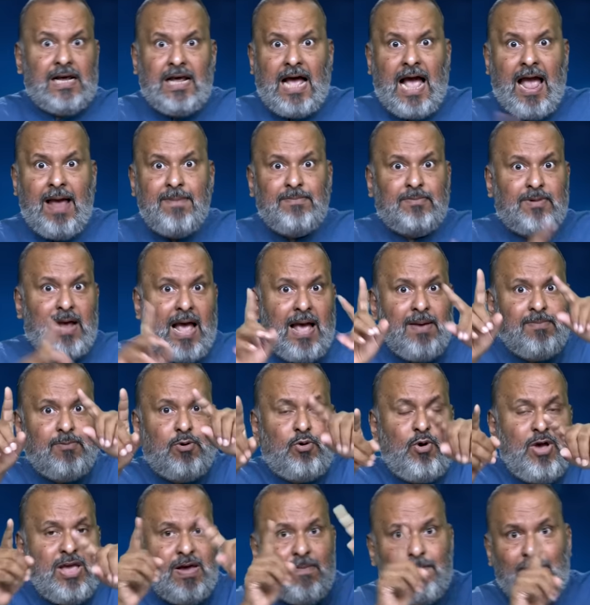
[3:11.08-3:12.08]
I'm
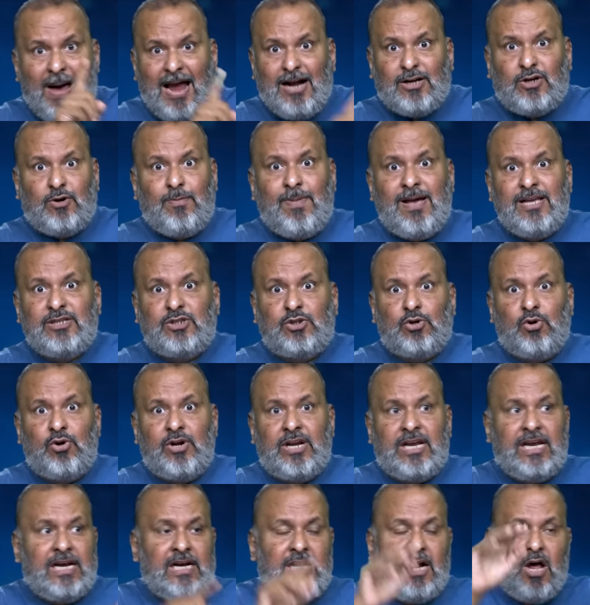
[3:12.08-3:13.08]
going back to my story.